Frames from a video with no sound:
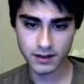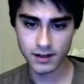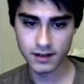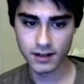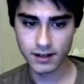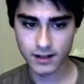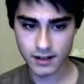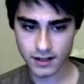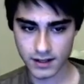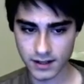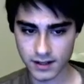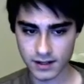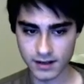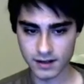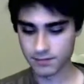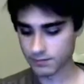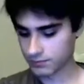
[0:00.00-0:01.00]

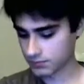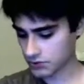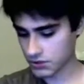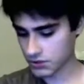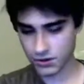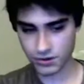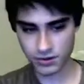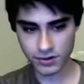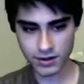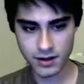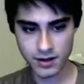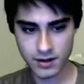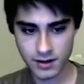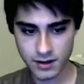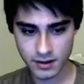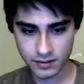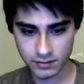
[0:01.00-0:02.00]
So
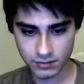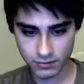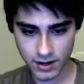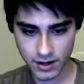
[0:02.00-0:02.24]
right